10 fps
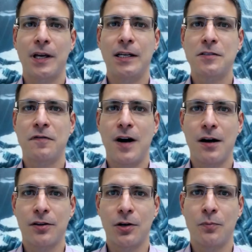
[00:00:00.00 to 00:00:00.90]
his
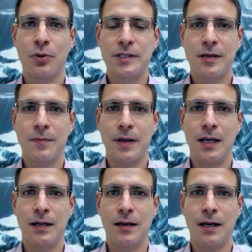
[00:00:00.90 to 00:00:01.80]
father puts him
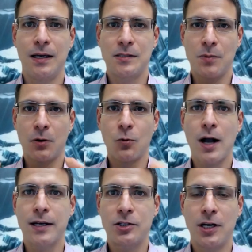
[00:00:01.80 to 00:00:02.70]
in a small
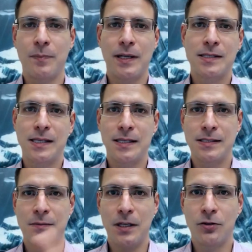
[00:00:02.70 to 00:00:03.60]
rocket ship and
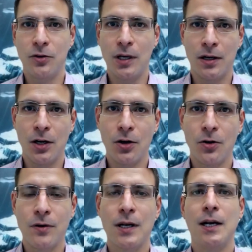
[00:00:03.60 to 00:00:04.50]
sends him into the
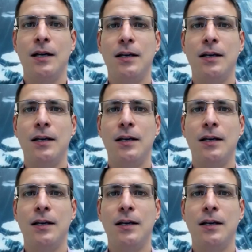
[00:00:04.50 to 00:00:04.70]
unknown.